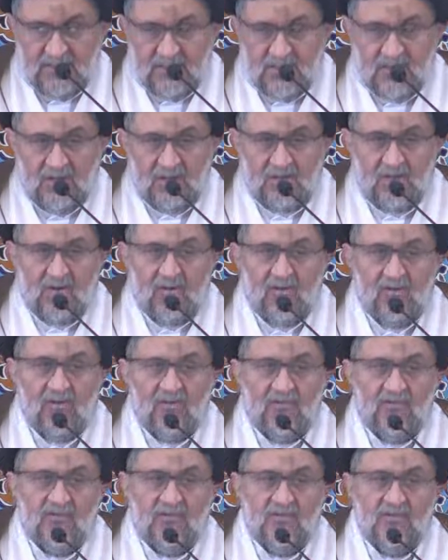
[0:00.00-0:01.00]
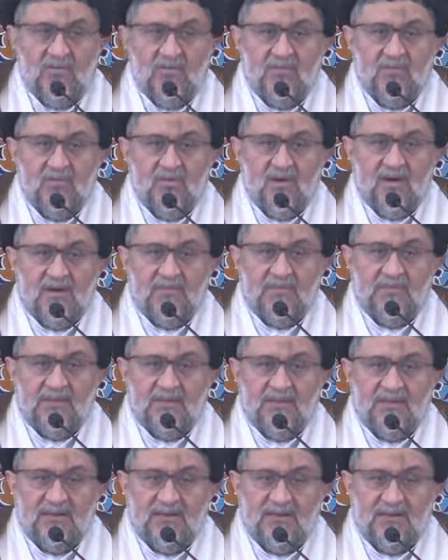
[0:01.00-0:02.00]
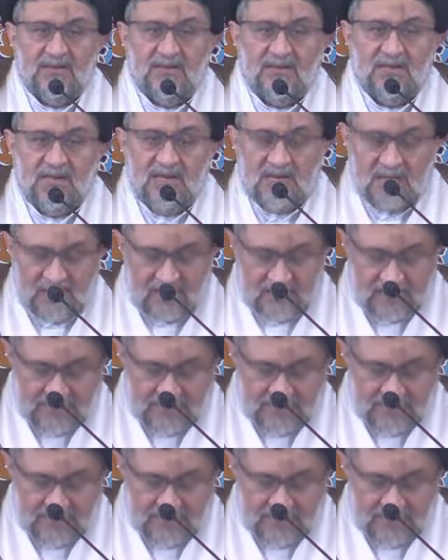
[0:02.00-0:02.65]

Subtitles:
and all of you who are present here